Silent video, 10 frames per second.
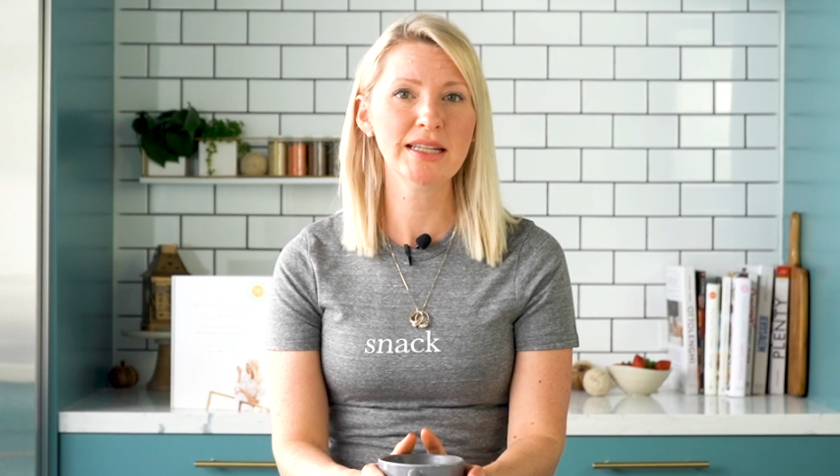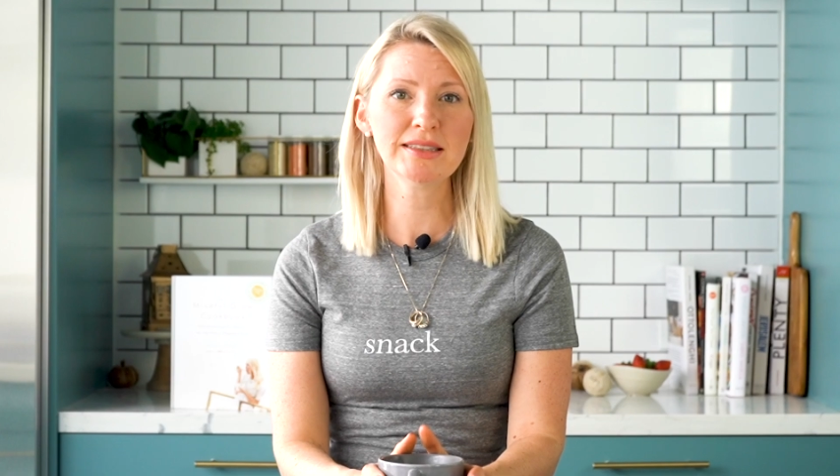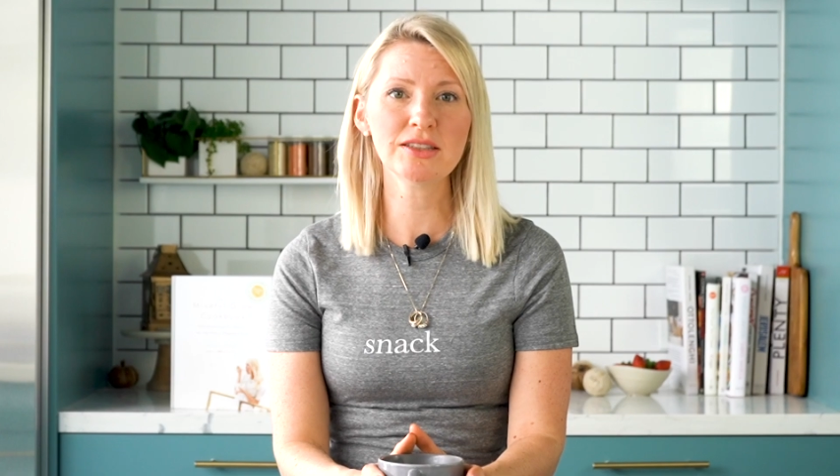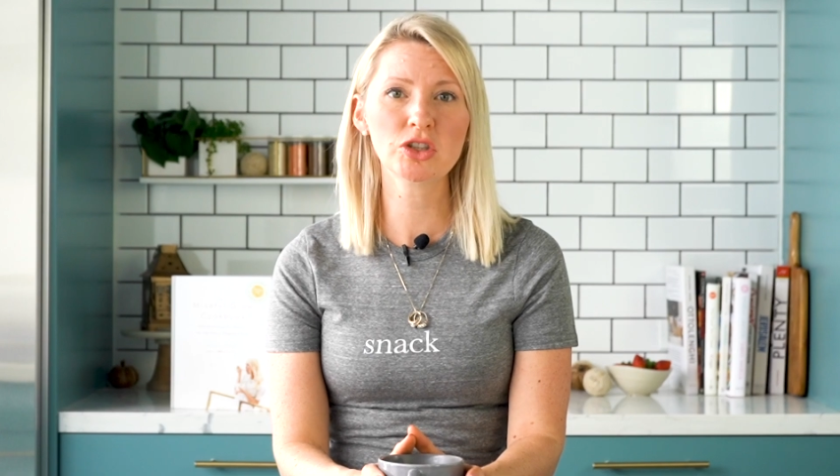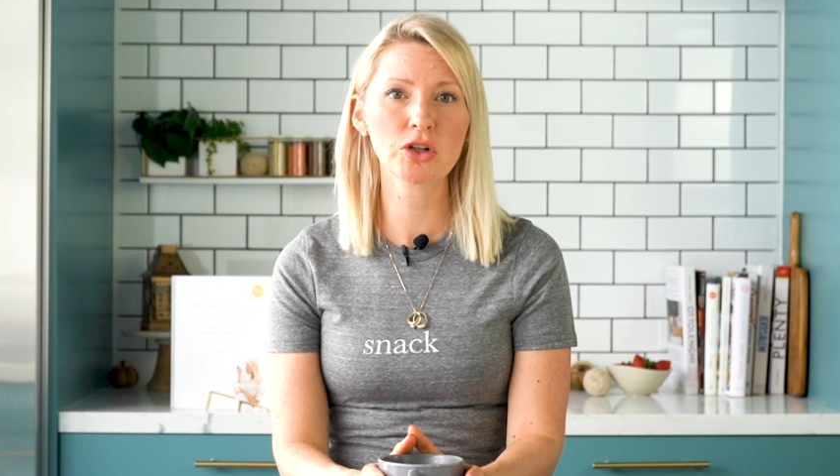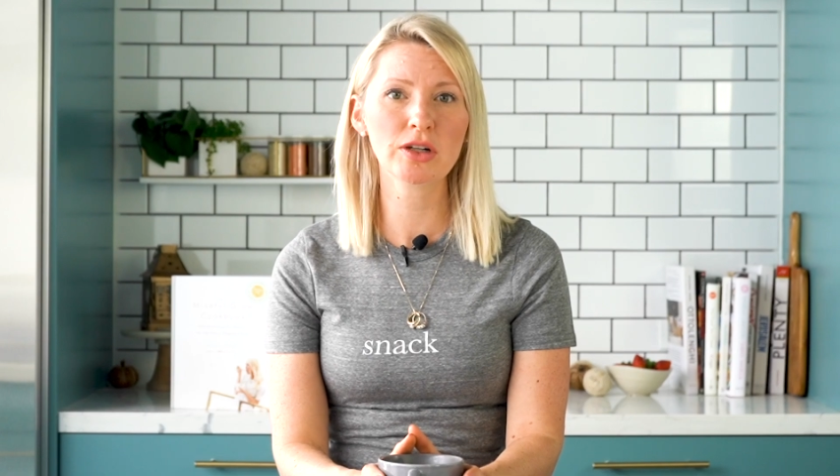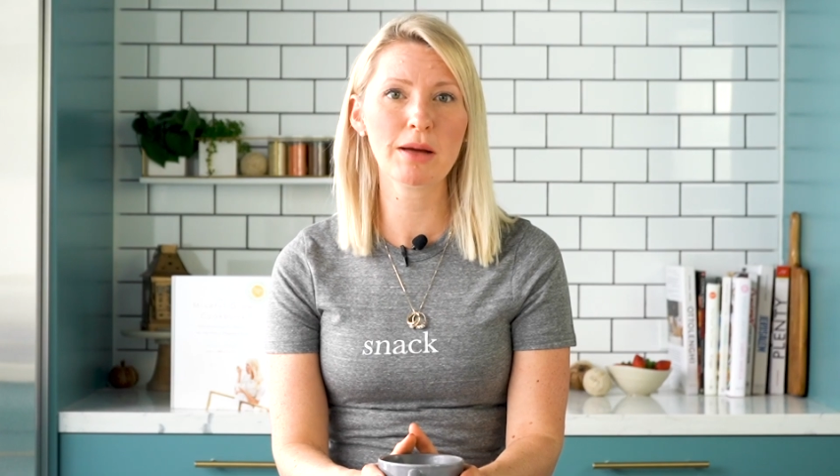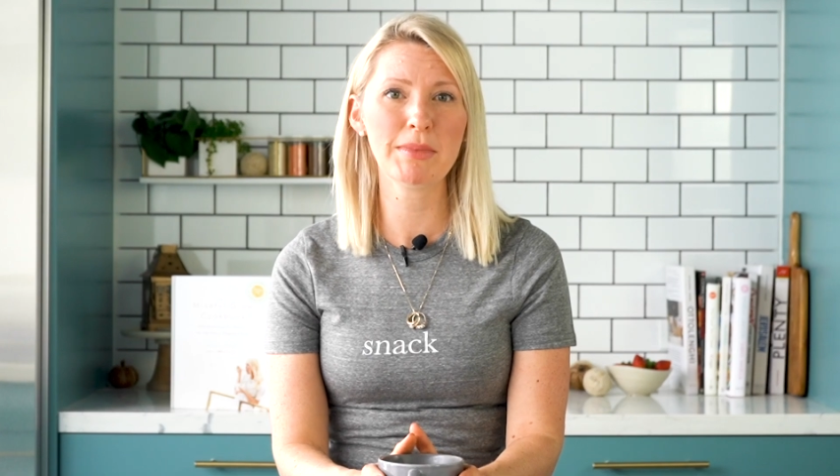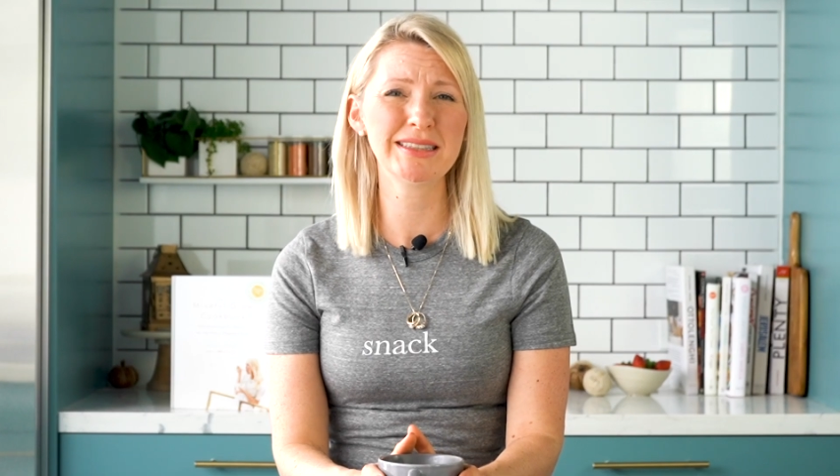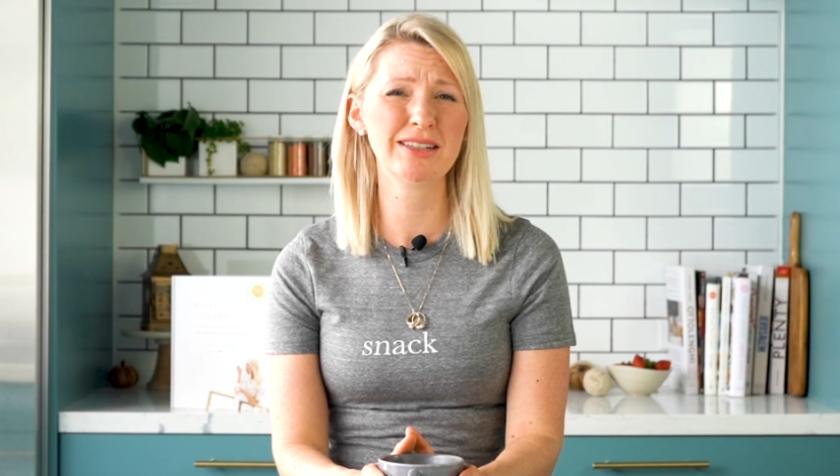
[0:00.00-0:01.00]
This in turn
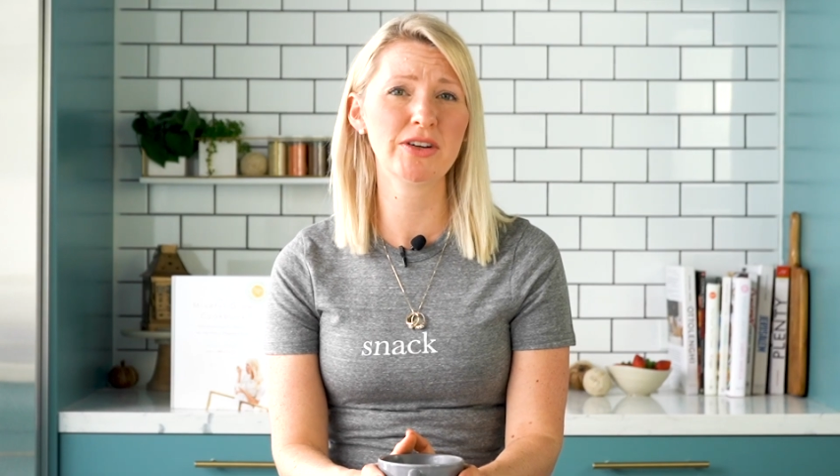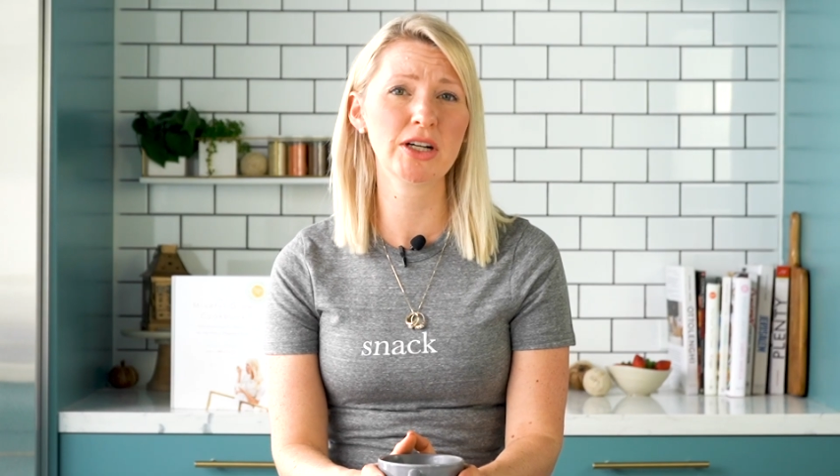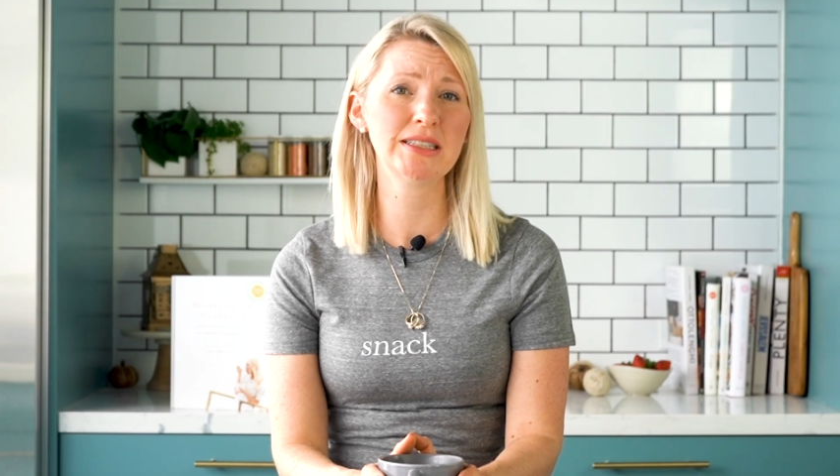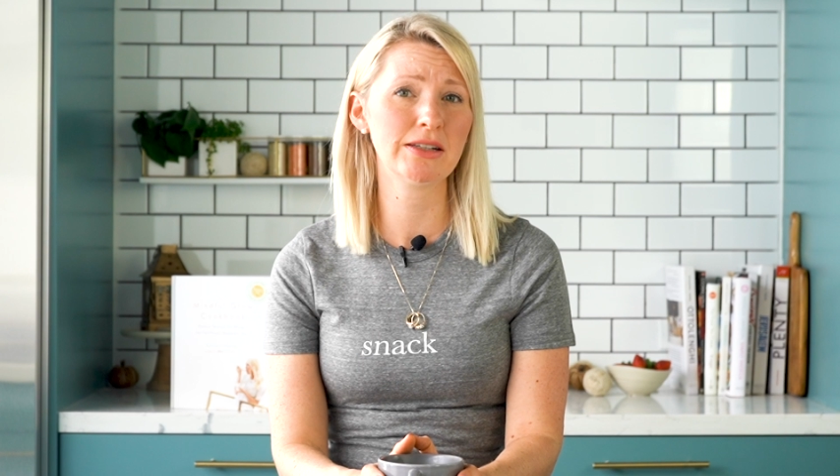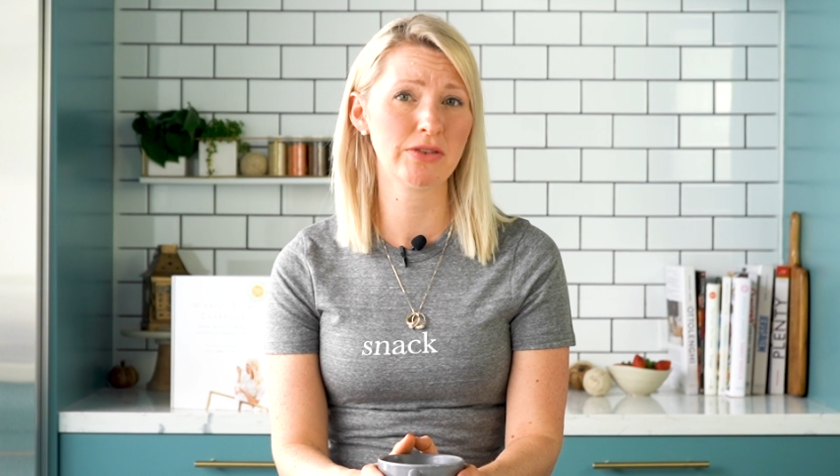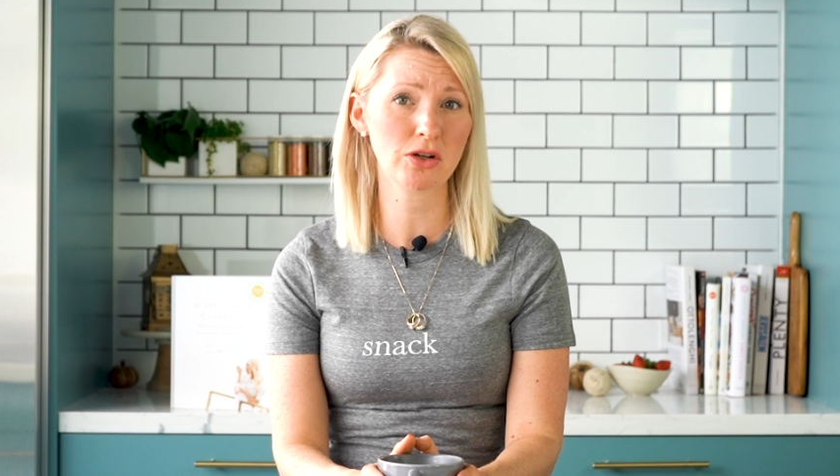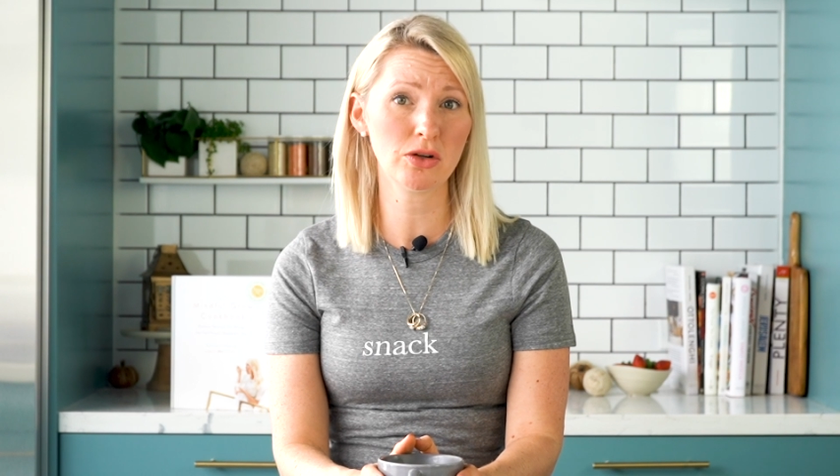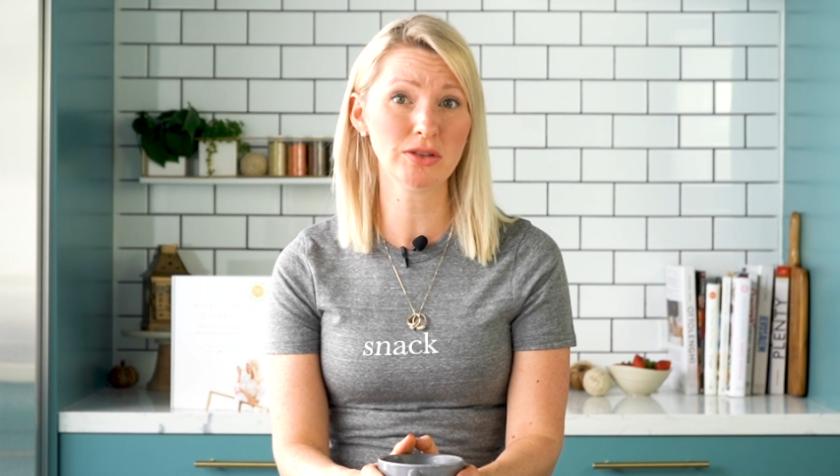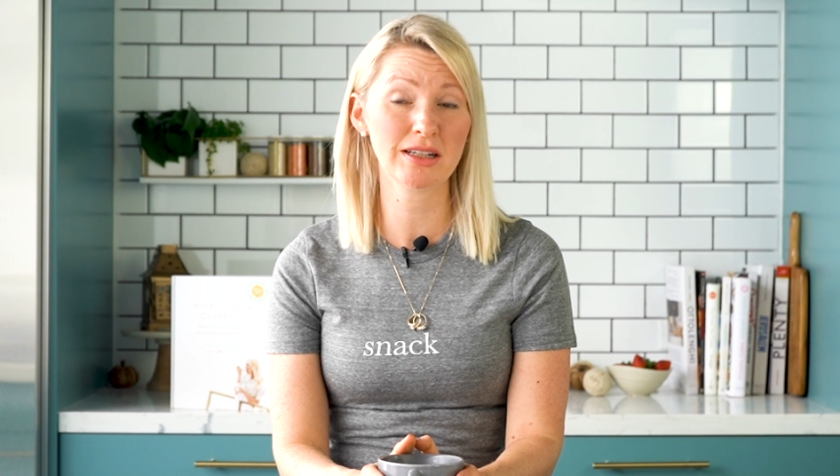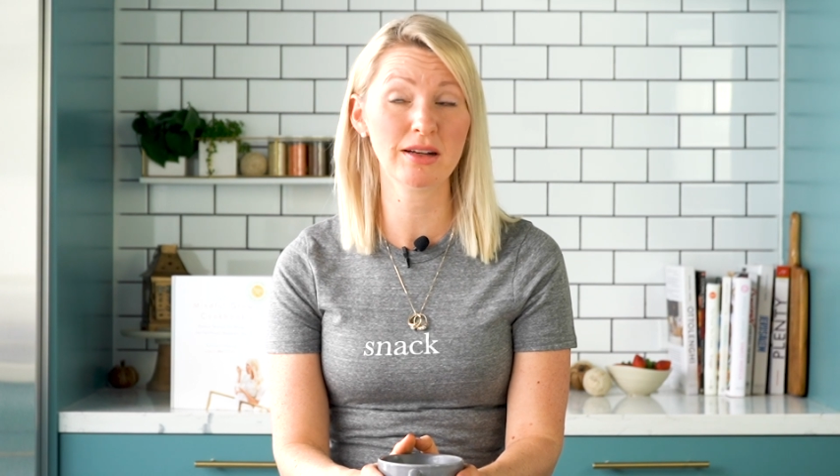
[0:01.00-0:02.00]
makes it very
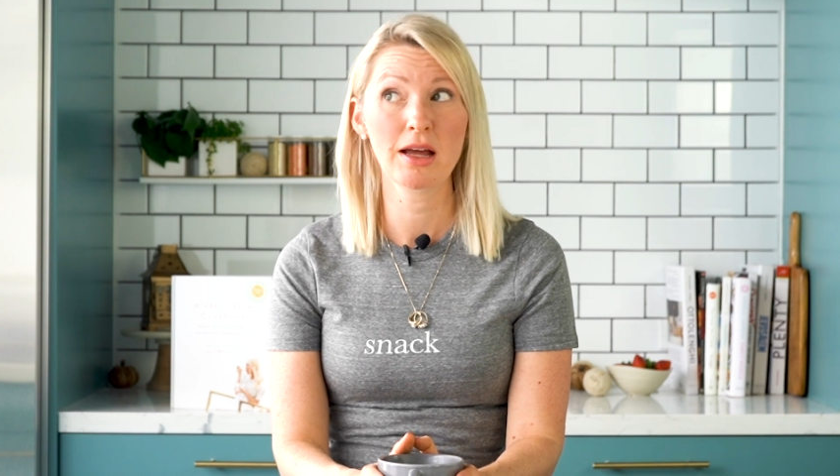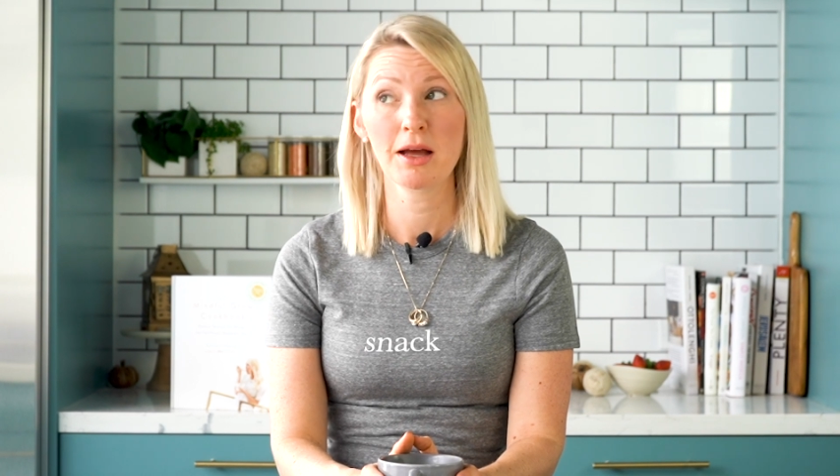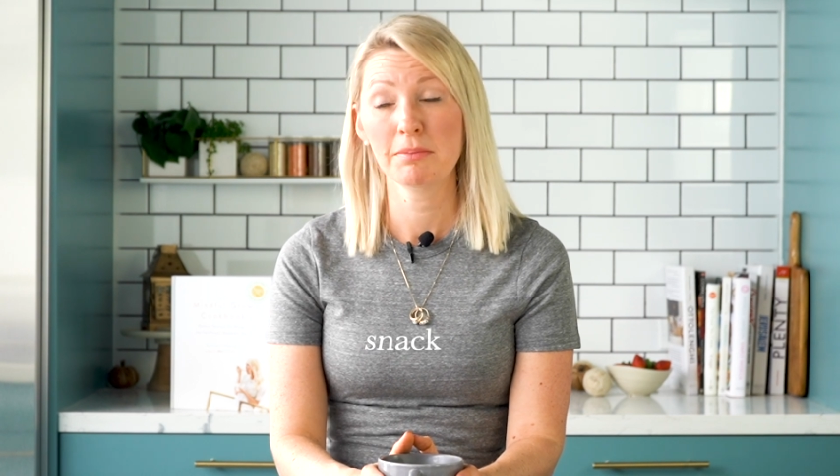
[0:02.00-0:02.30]
difficult and